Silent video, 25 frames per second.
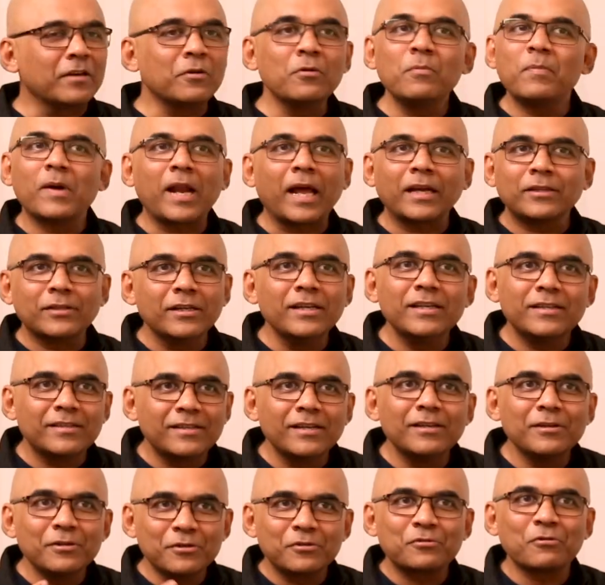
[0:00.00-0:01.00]
Right, no, but it's actually,
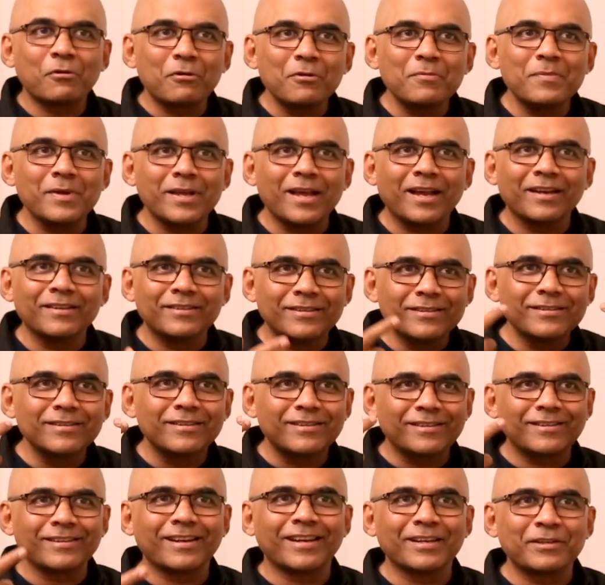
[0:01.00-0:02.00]
just, till you told me, I
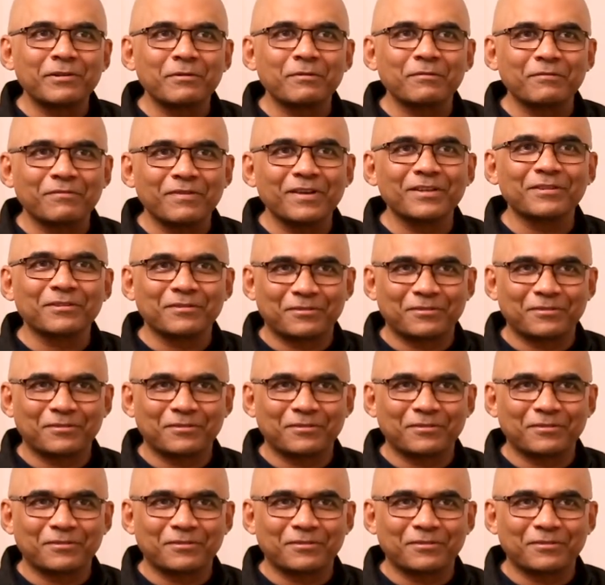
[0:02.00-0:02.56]
didn't connect it to Faith.